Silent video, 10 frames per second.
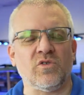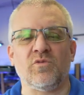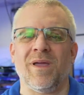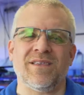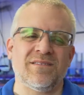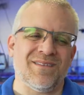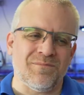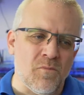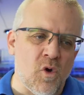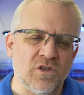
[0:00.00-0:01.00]
which makes
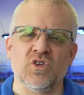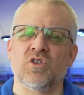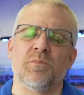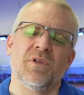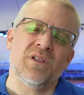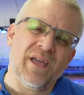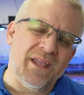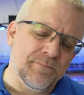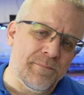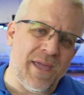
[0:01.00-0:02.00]
it more suitable
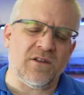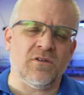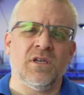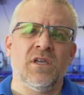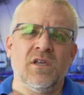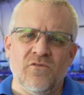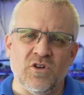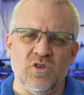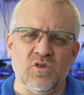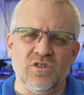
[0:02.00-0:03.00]
and better
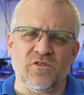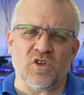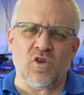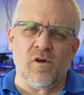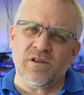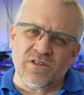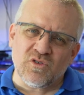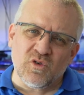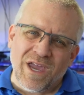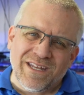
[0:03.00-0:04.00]
for the use of the corals in
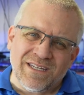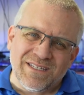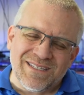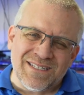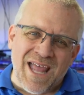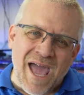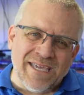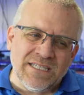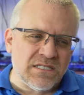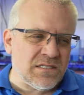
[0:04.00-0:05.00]
creating these
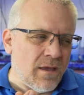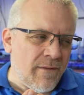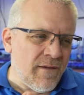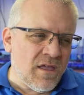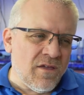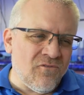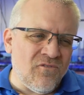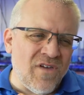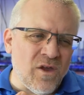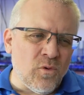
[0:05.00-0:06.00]
nice, uh,
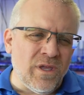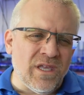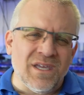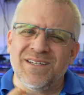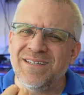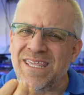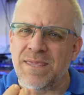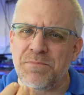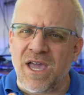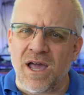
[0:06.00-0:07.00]
very
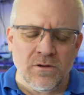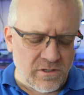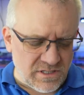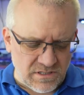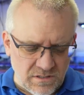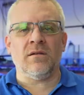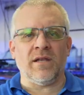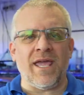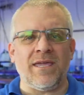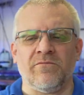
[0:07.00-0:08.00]
deep colors.
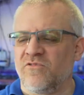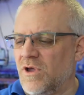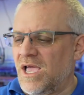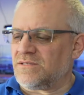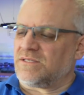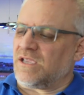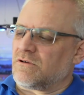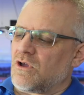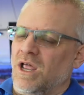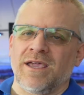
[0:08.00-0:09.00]
The name for us,
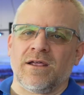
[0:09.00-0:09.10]
they're color